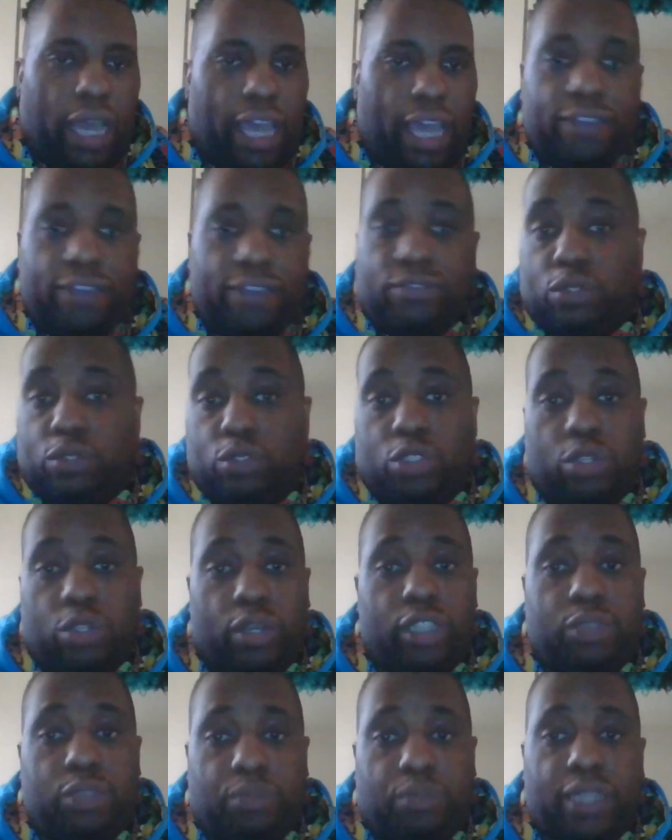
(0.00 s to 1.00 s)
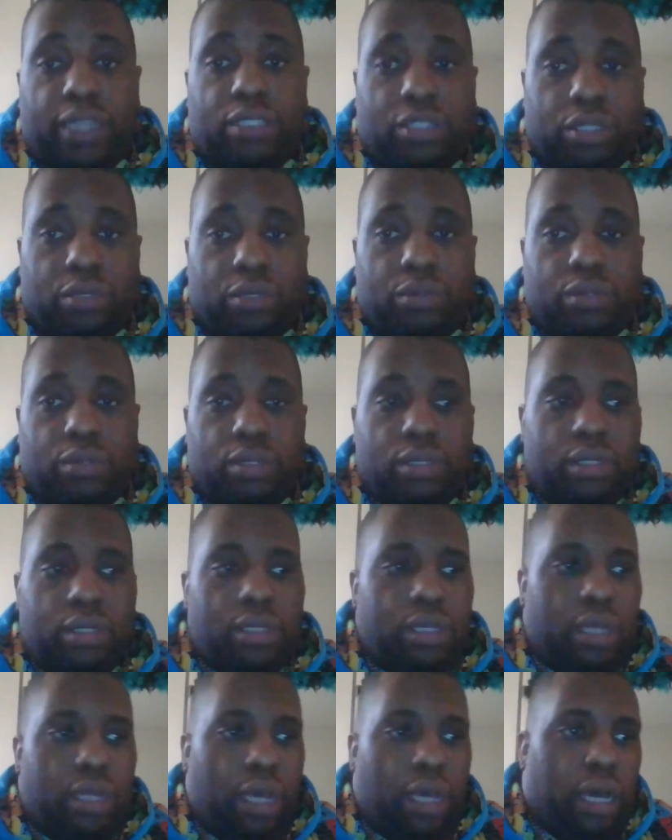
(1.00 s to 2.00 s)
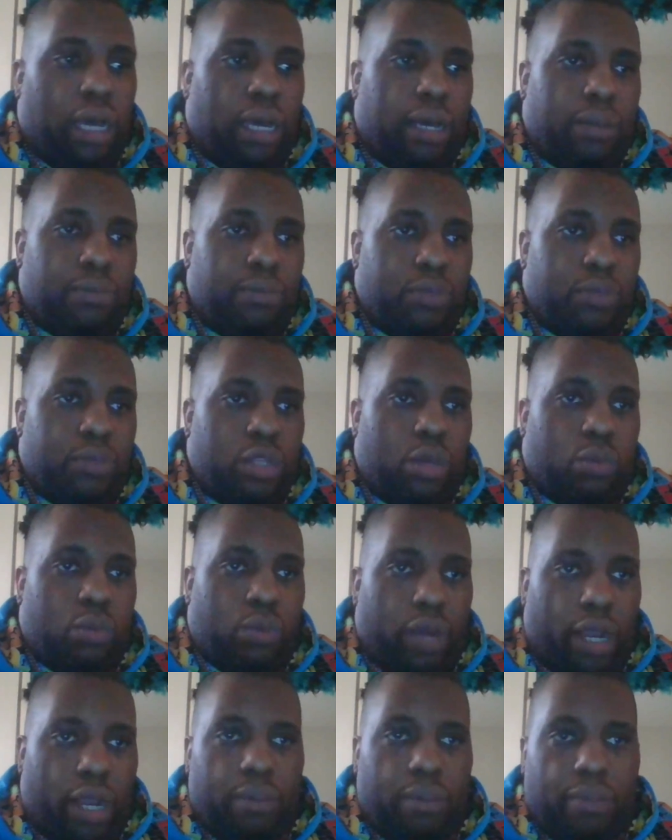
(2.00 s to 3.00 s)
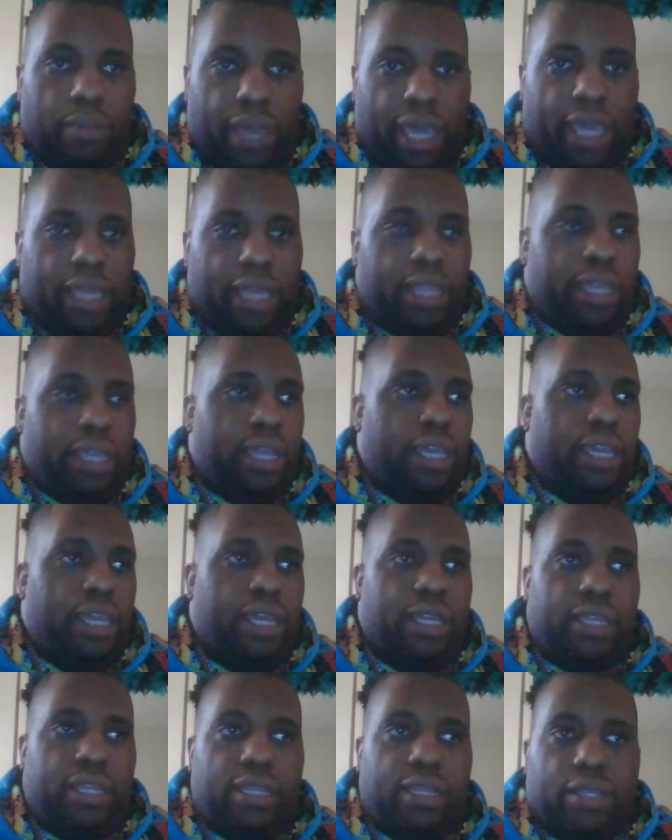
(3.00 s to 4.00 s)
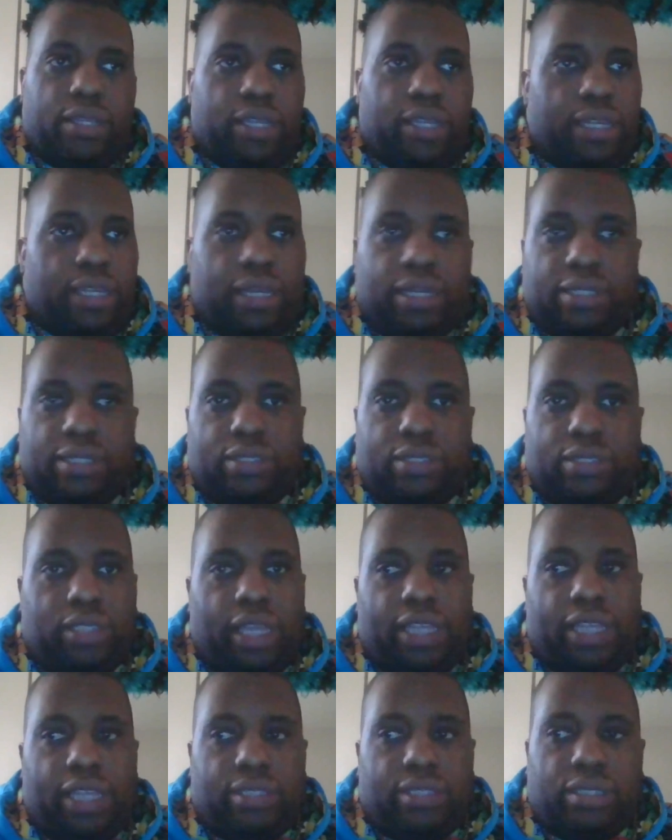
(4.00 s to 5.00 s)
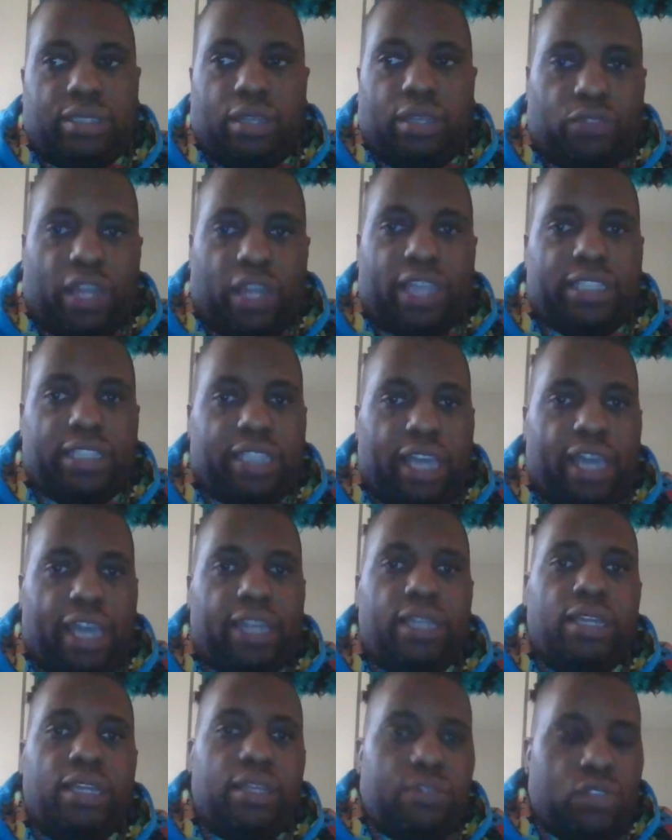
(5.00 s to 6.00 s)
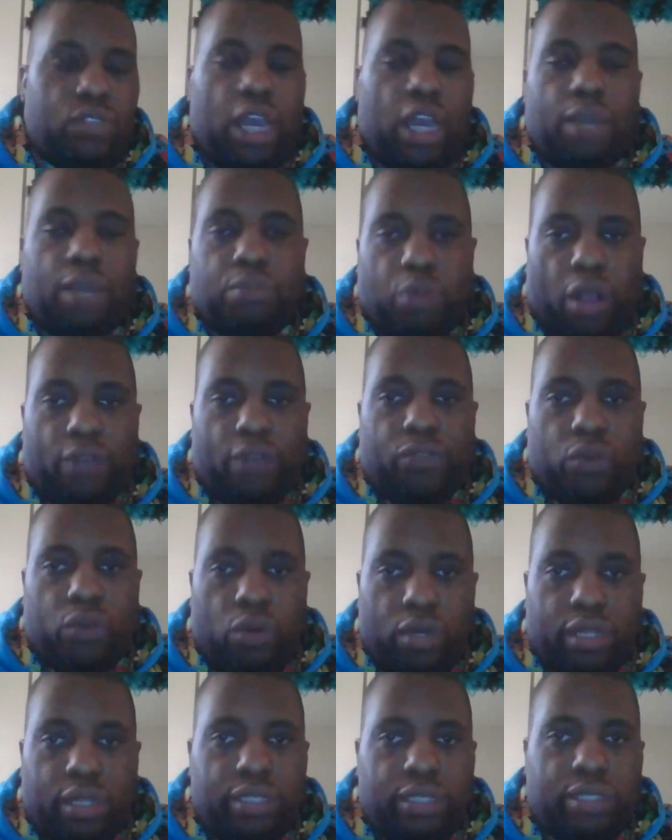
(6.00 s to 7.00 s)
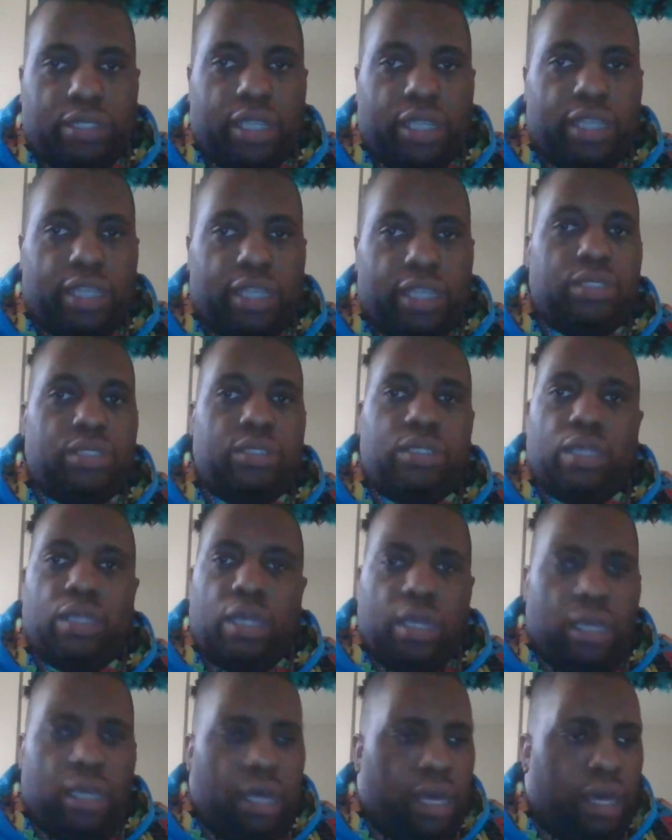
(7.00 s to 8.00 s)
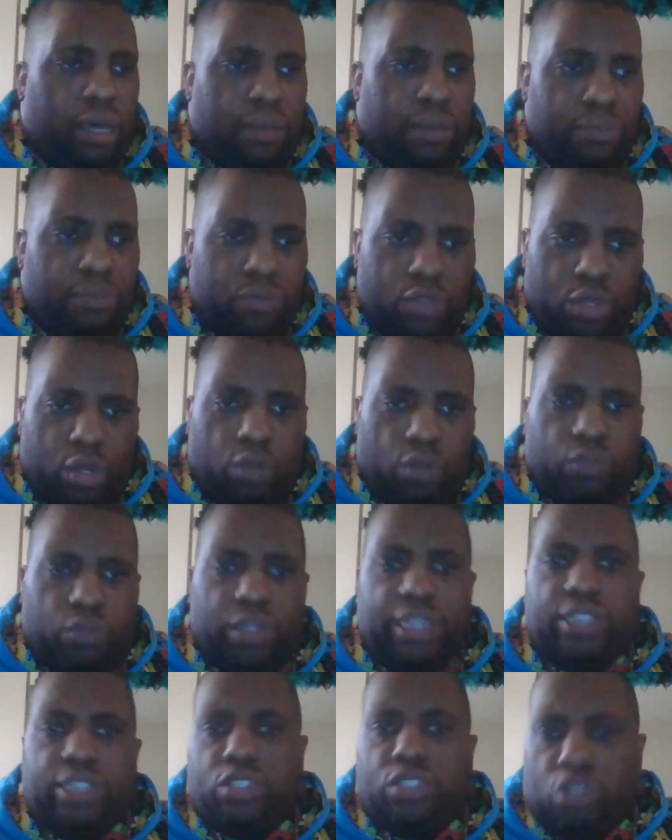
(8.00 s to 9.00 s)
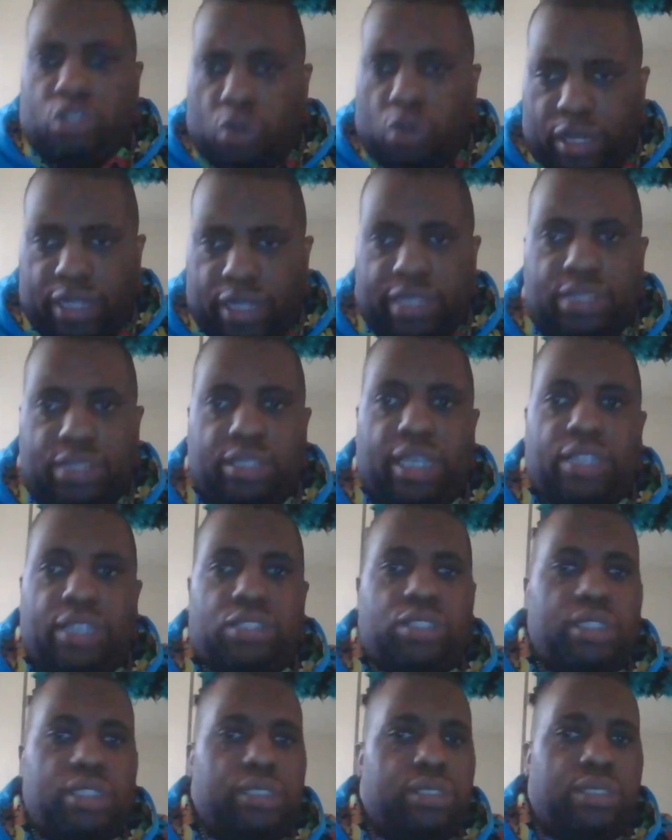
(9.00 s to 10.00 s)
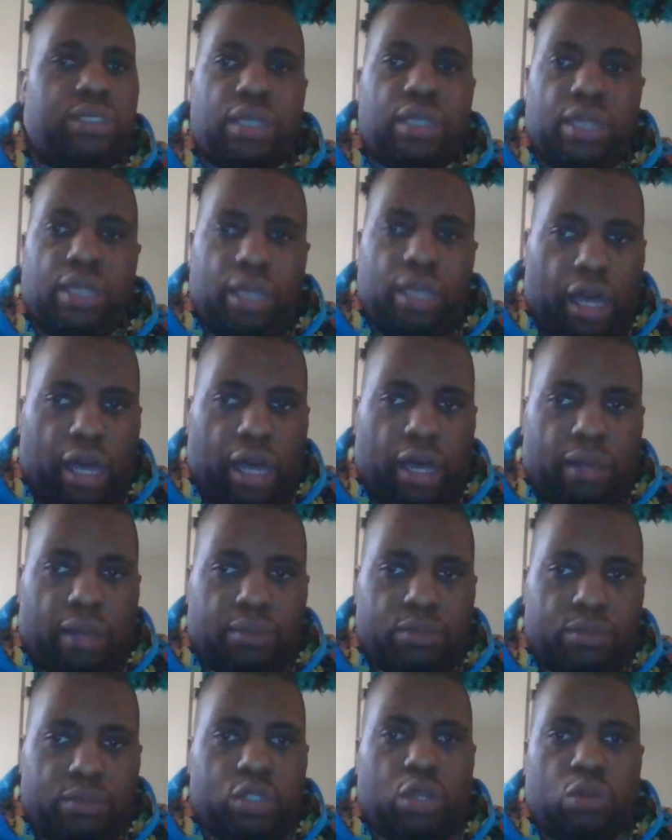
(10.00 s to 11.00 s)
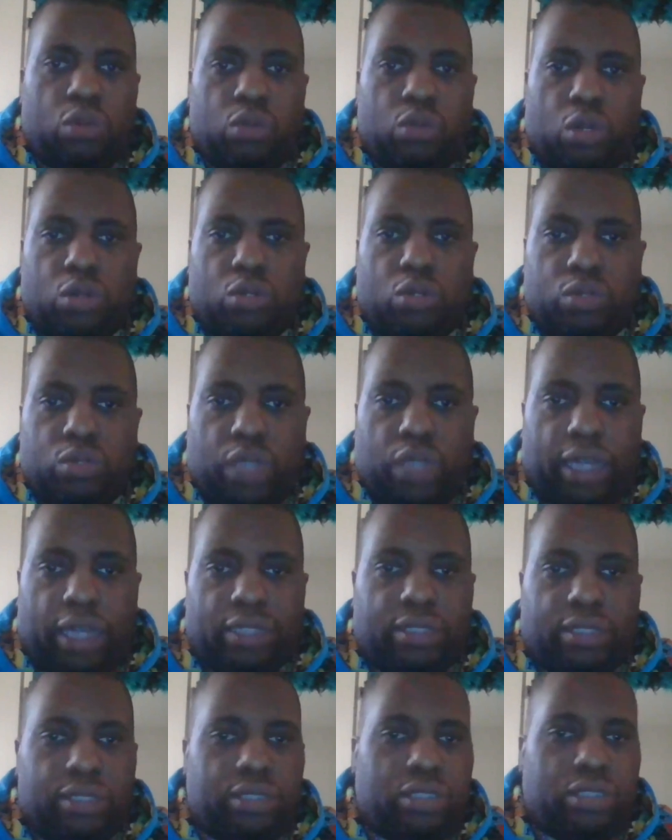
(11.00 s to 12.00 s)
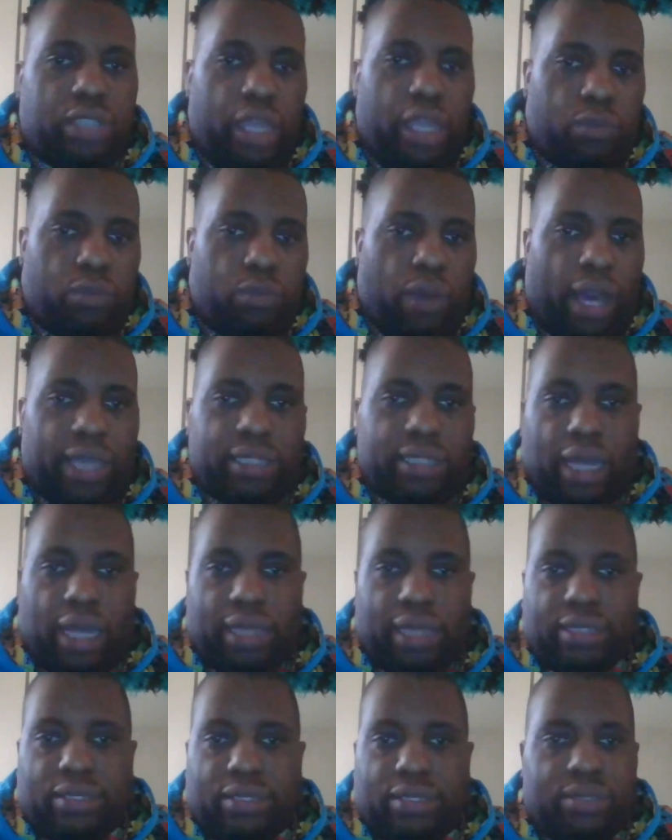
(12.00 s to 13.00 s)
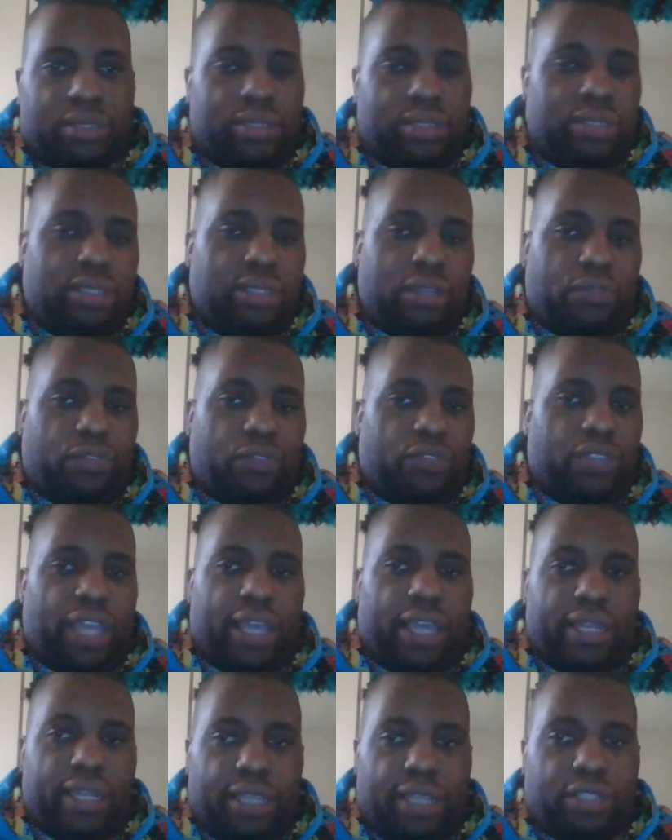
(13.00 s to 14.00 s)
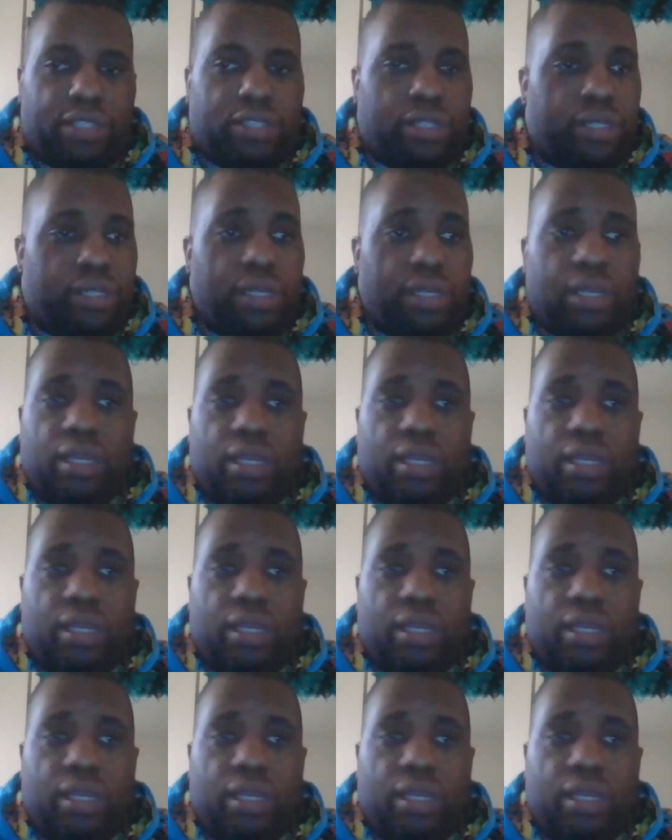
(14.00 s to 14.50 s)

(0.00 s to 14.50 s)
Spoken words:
I have no choice but to. Where I'm at and in other states and stuff like that, nonprofit organizations, religious organizations, local doctors, statewide doctors and stuff of that nature.